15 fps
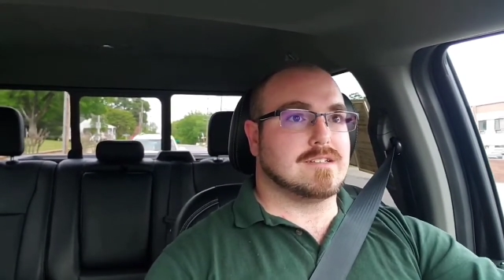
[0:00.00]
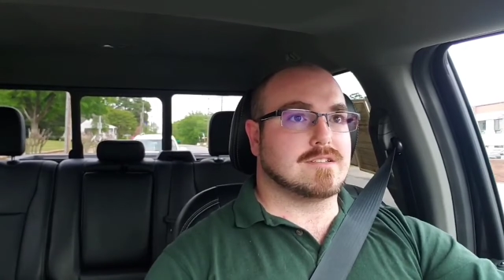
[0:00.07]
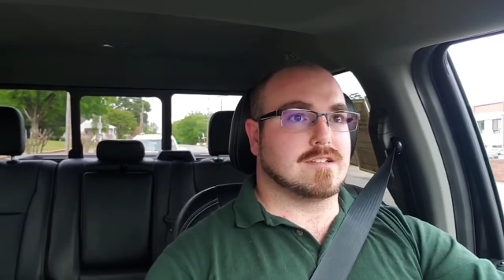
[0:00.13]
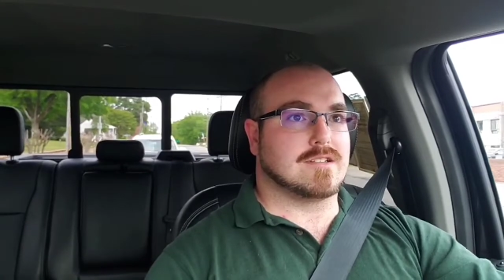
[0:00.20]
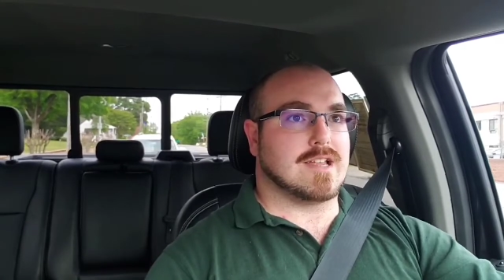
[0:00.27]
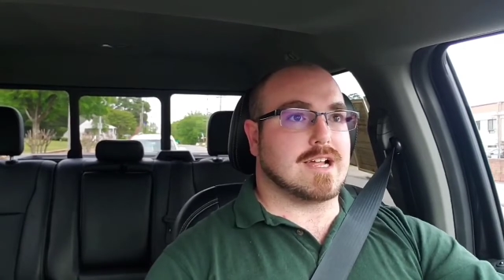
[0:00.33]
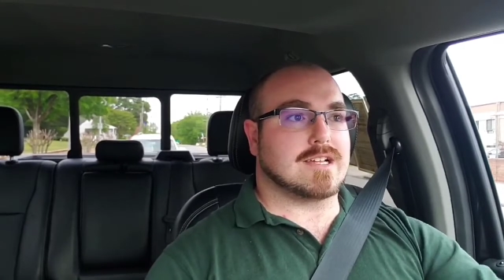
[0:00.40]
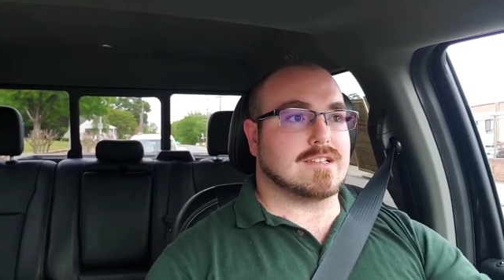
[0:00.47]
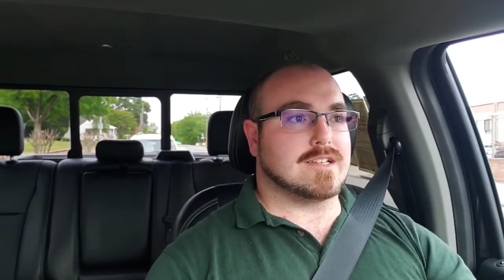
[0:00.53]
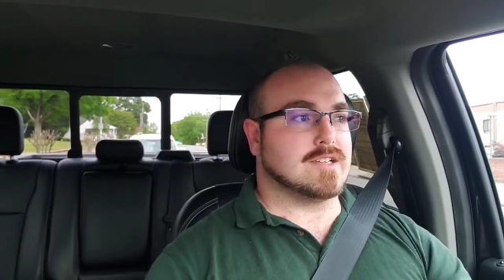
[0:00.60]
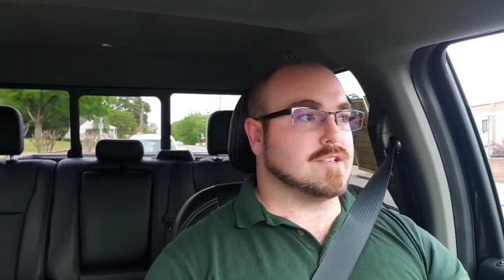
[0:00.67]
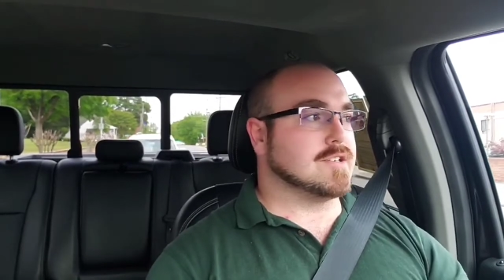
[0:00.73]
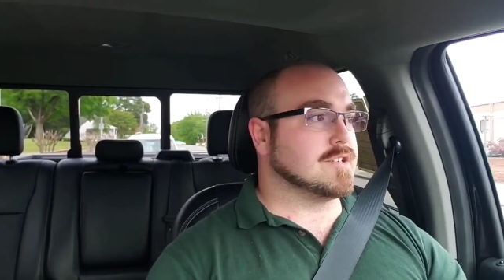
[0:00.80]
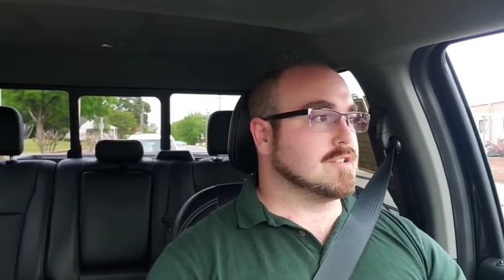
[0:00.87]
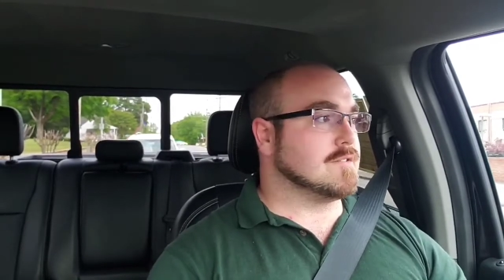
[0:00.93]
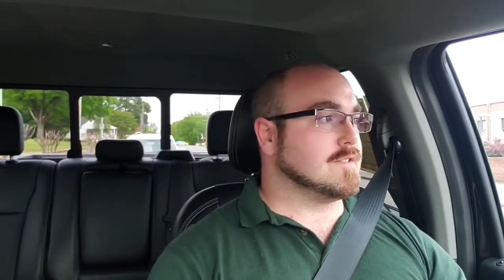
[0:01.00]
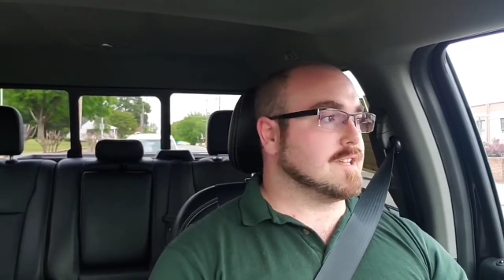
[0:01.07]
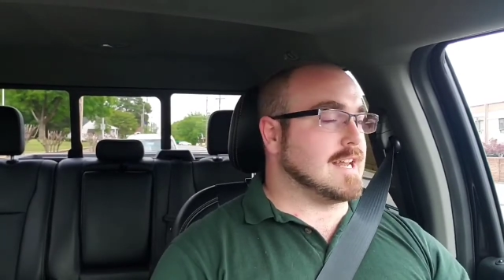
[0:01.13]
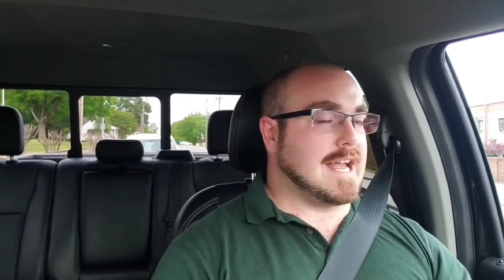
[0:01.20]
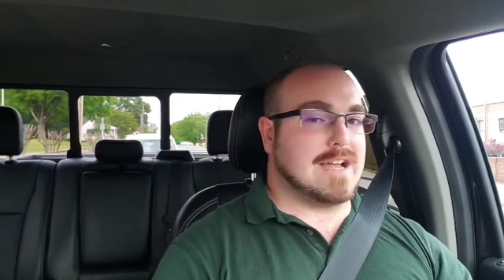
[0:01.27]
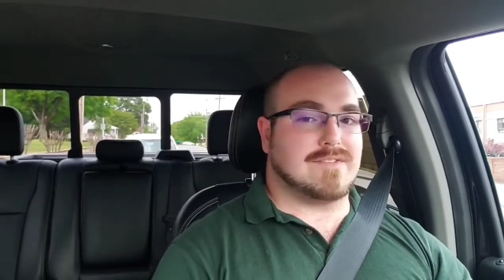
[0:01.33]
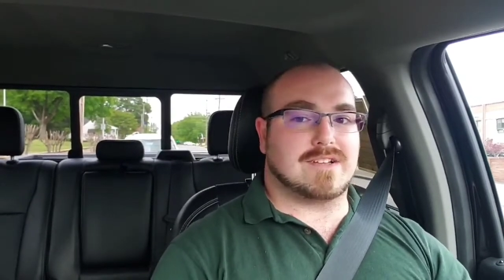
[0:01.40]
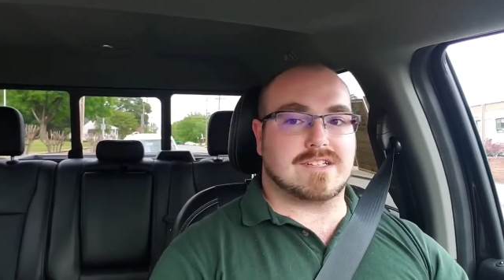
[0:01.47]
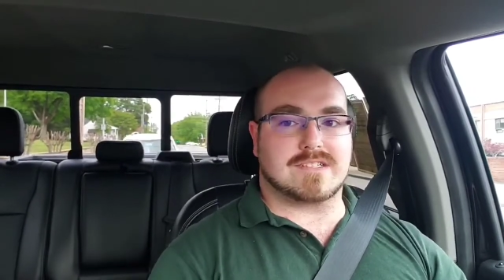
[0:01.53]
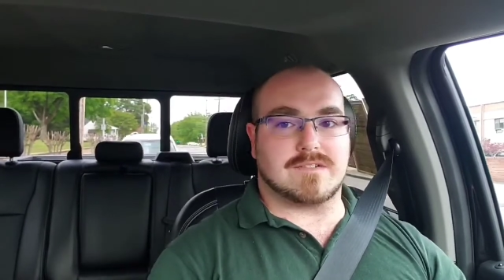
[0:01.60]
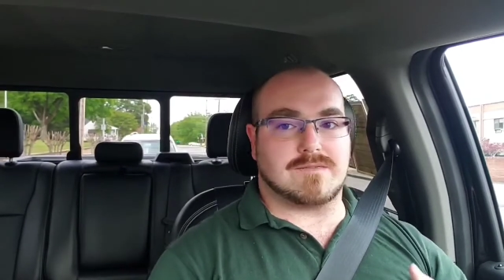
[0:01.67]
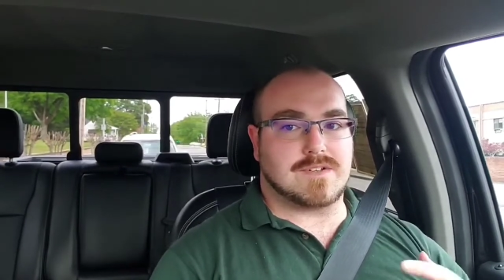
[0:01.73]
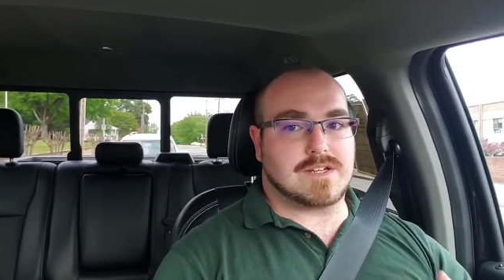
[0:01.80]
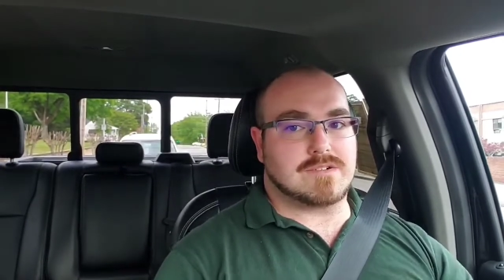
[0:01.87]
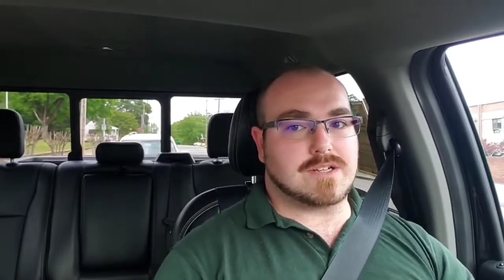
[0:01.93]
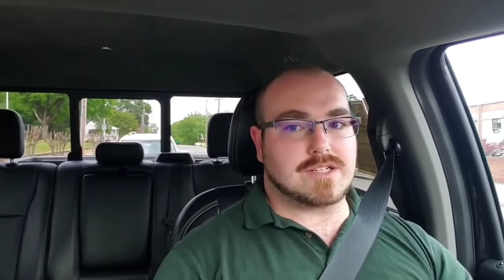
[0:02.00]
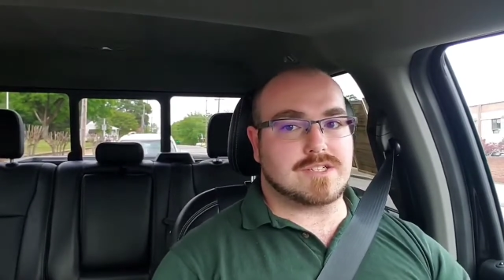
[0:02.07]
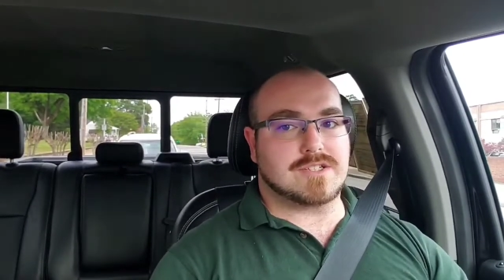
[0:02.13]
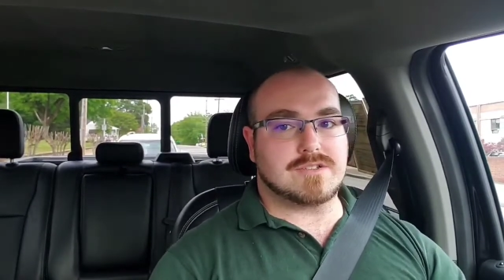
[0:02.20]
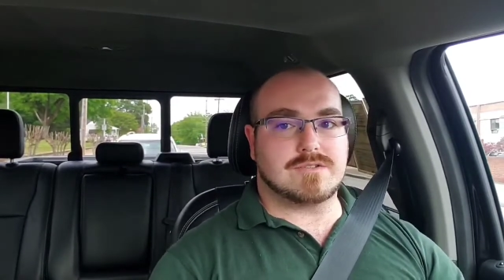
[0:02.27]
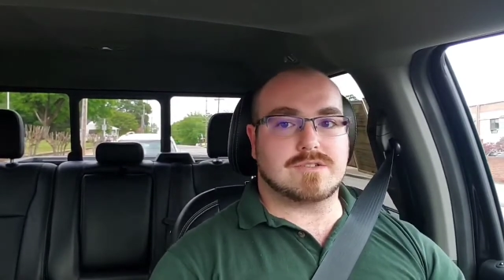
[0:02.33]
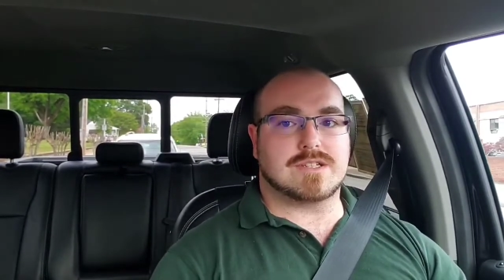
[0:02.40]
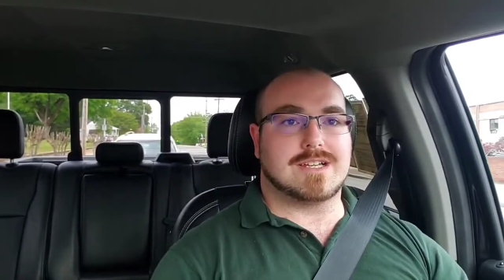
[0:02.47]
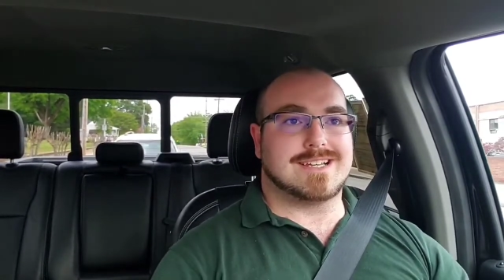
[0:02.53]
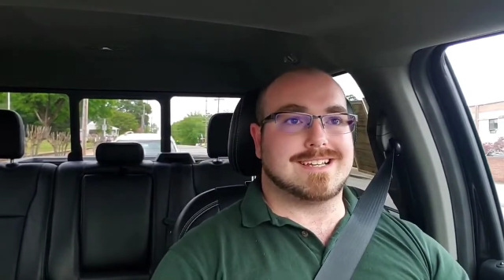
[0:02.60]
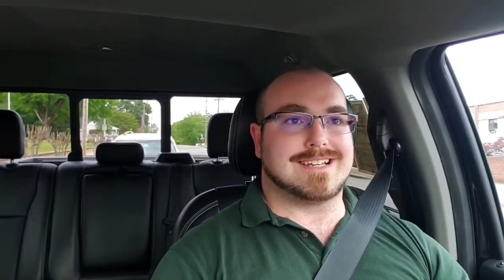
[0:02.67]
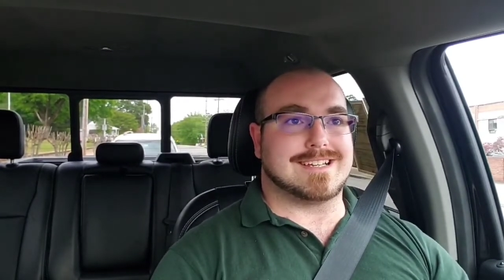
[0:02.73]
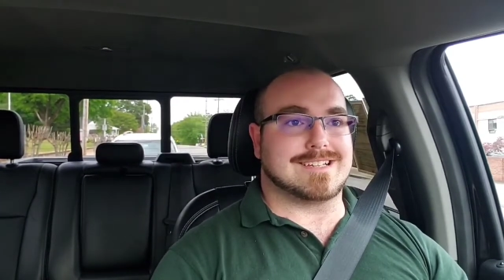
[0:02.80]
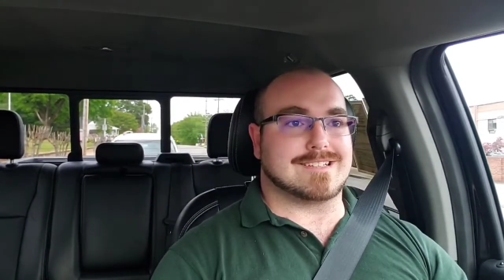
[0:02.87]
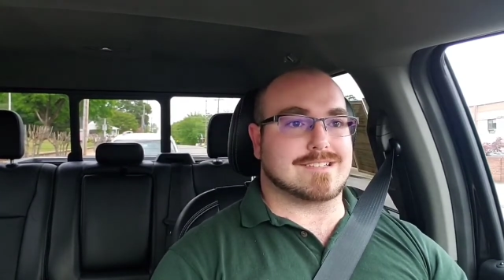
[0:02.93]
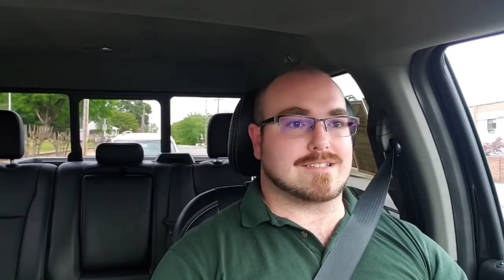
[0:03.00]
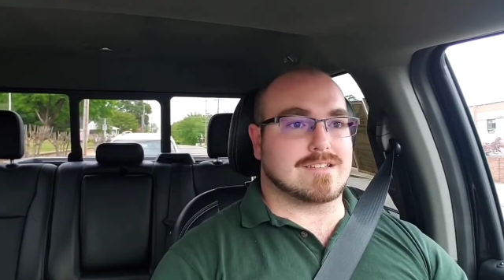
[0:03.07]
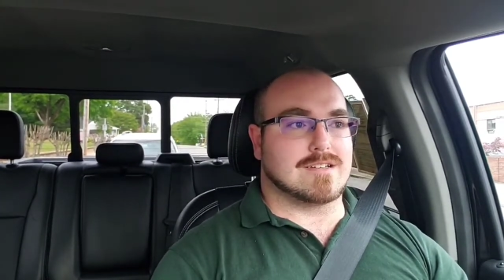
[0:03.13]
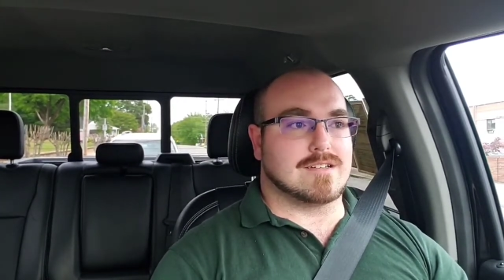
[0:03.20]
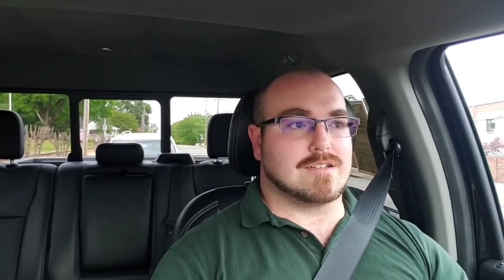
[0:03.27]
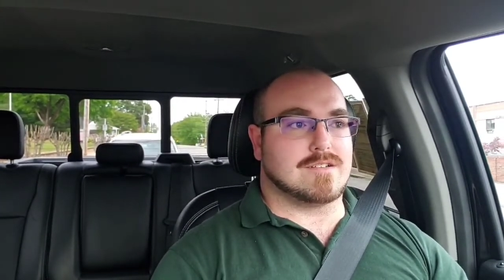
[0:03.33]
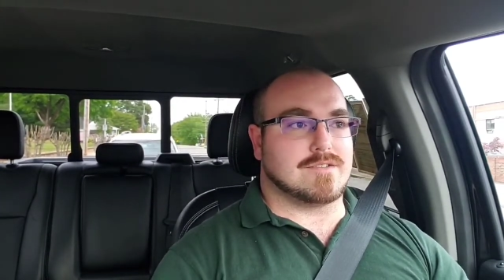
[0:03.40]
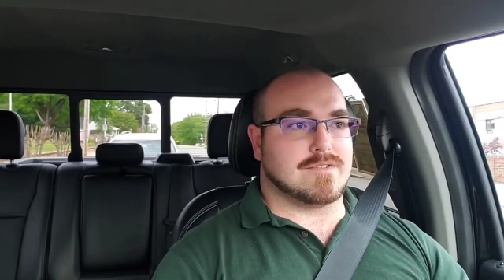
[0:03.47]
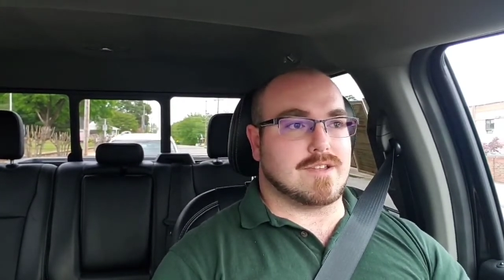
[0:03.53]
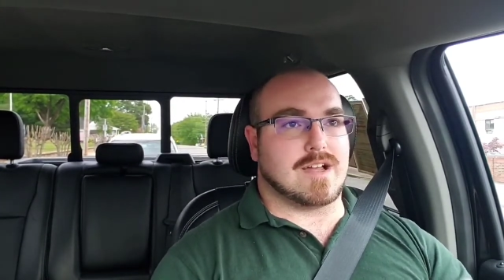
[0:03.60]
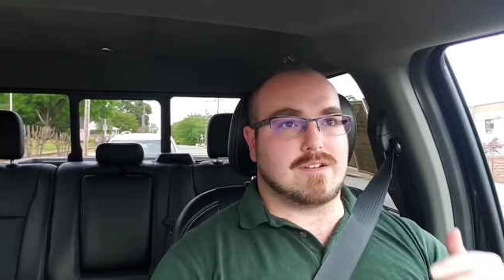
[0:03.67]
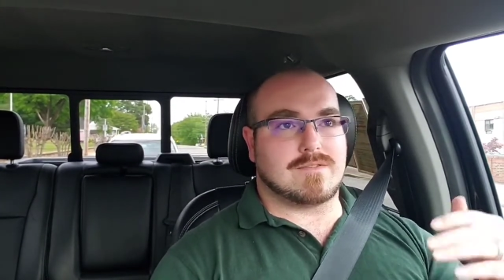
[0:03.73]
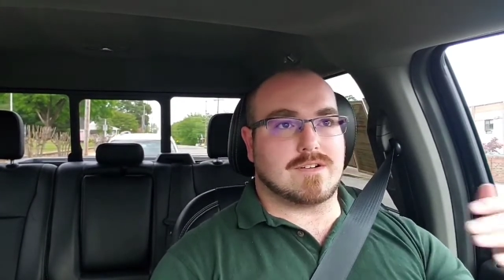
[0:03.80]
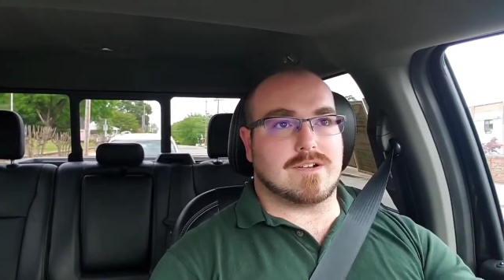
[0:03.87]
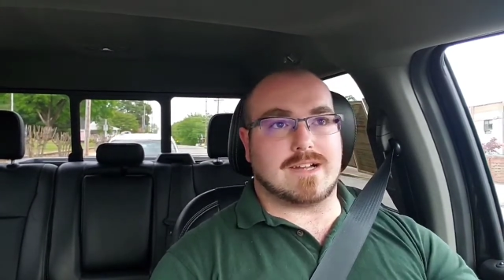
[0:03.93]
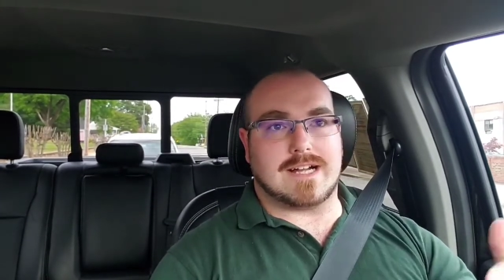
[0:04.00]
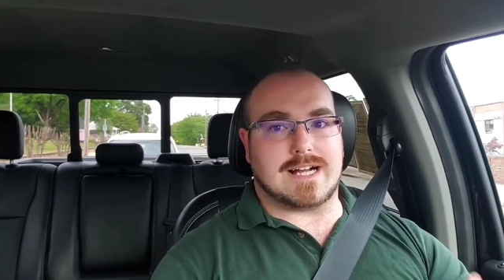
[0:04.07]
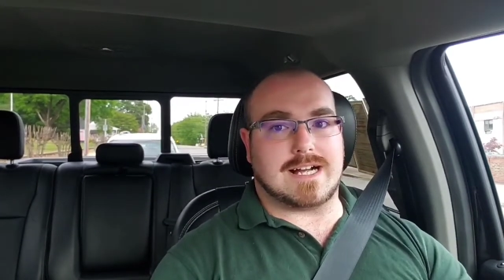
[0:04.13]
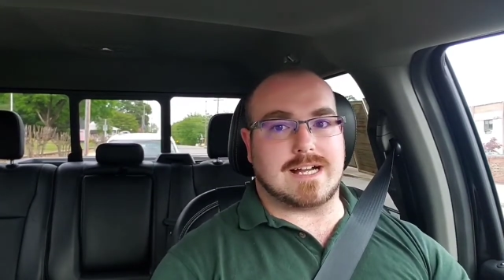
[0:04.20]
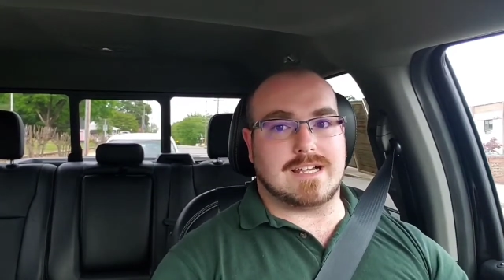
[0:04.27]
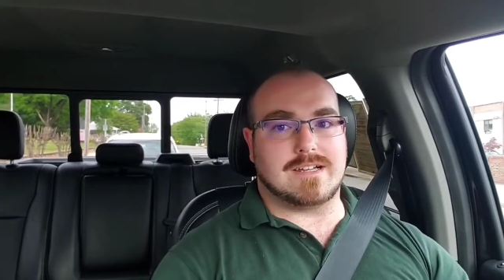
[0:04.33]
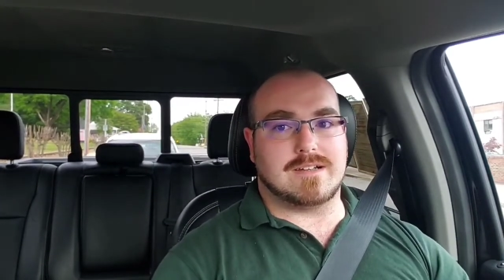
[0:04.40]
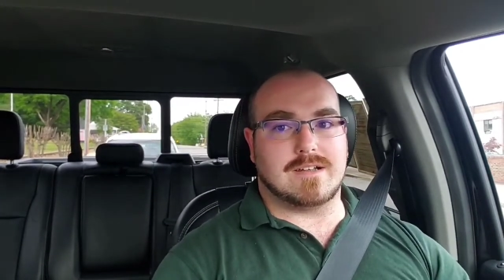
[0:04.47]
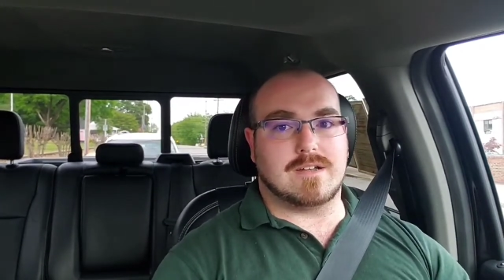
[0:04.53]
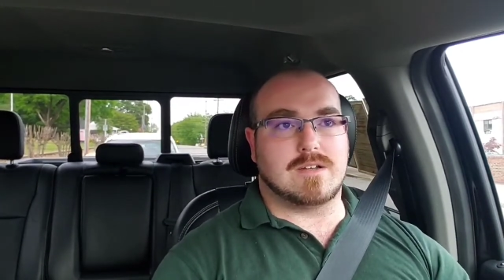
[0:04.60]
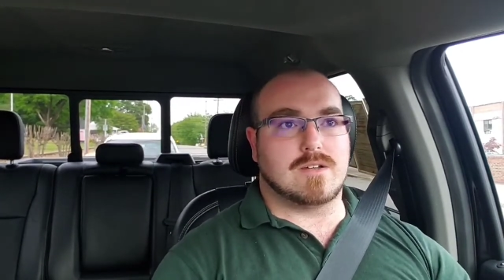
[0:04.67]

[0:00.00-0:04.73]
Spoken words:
the likelihood of it having severe issues is not very high.